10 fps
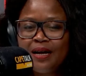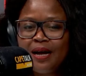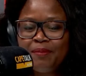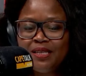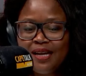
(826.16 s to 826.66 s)

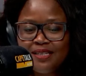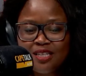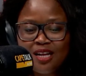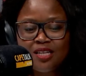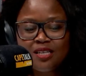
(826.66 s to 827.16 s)
I'm
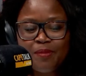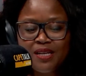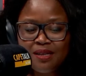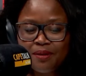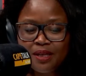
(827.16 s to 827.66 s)
excited. Tell us
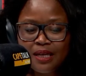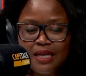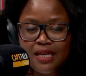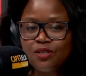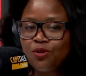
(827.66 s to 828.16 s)
about some of the
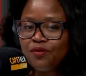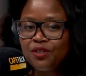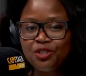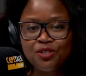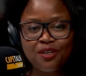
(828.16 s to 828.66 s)
key sort of
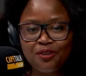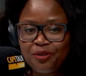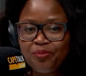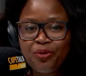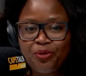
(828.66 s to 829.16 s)
dishes that are
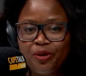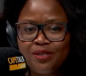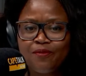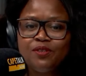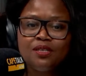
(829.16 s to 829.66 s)
in Prue,
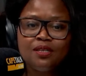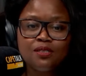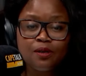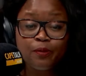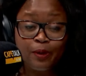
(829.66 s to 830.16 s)
because obviously
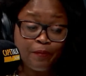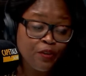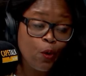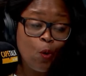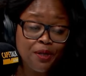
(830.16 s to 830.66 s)
this, if
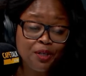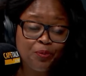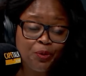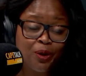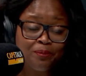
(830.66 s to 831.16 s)
you're calling it
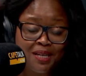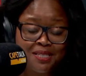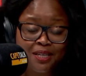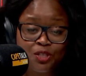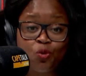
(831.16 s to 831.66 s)
Prue, I'm
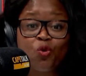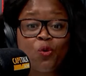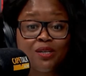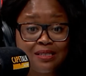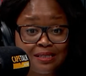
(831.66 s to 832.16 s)
guessing it's your
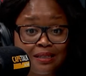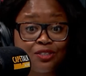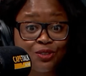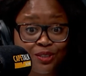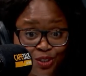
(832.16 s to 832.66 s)

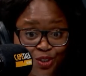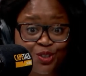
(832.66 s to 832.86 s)
quintessential dishes.